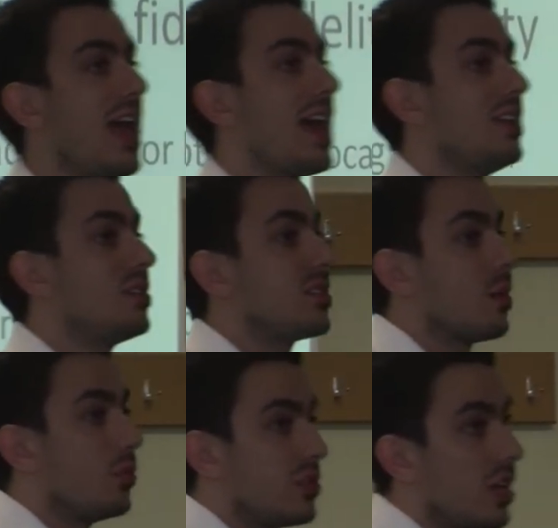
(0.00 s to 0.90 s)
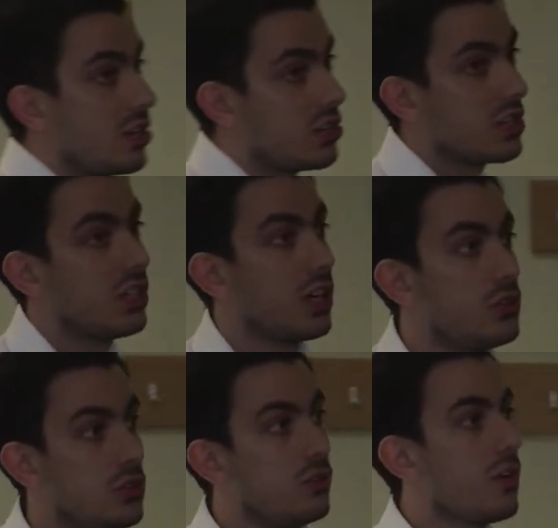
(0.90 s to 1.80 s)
And some researchers are going to go too